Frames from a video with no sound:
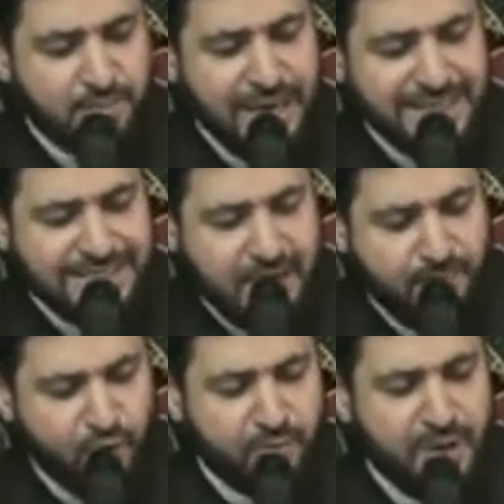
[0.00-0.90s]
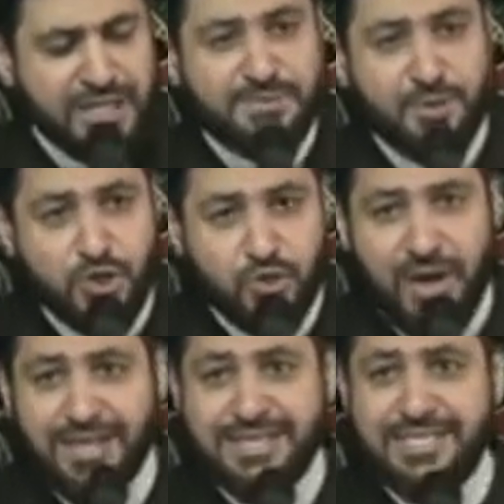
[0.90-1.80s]
my temper, my
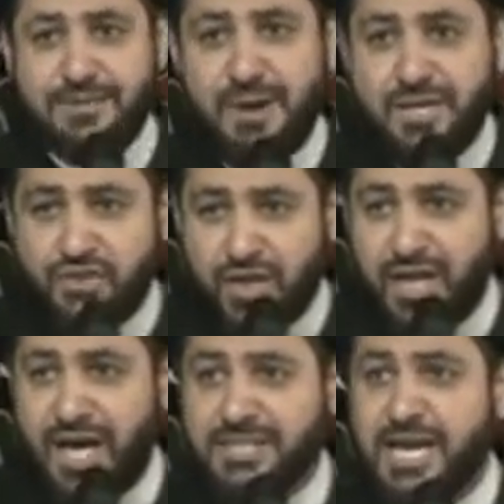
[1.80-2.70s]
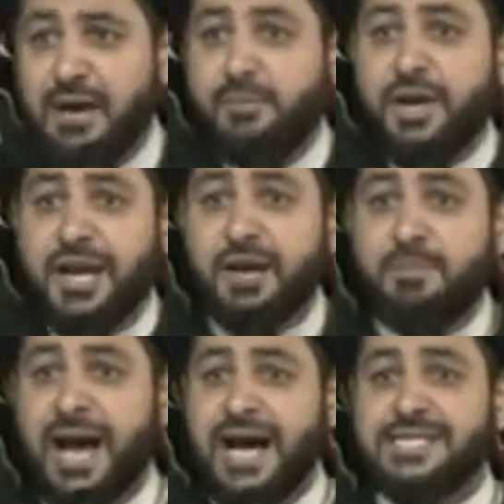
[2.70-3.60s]
spirituality, my salat, my
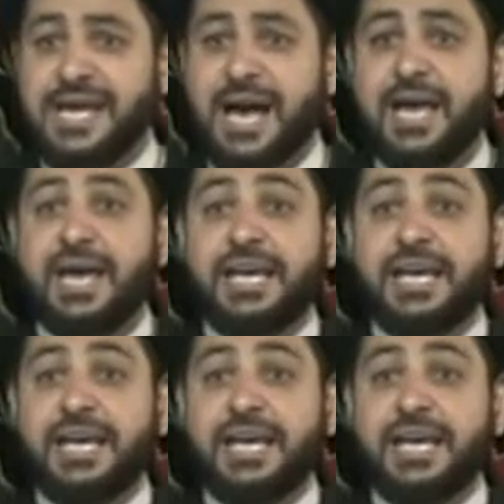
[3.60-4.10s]
ibadah,